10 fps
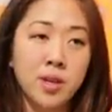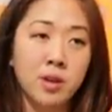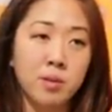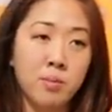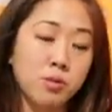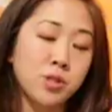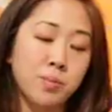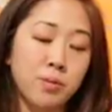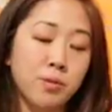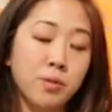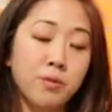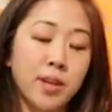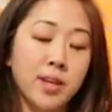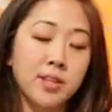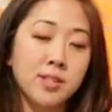you're mostly
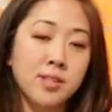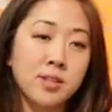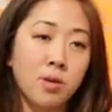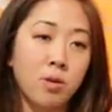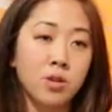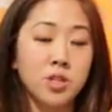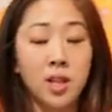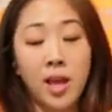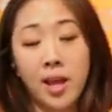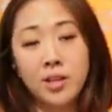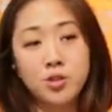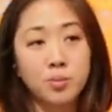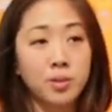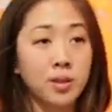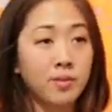Peruvians or Chileans or
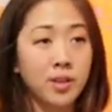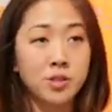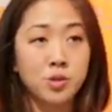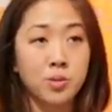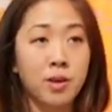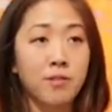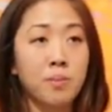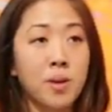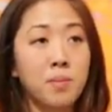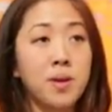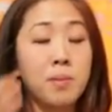Bolivians or whatever it may be,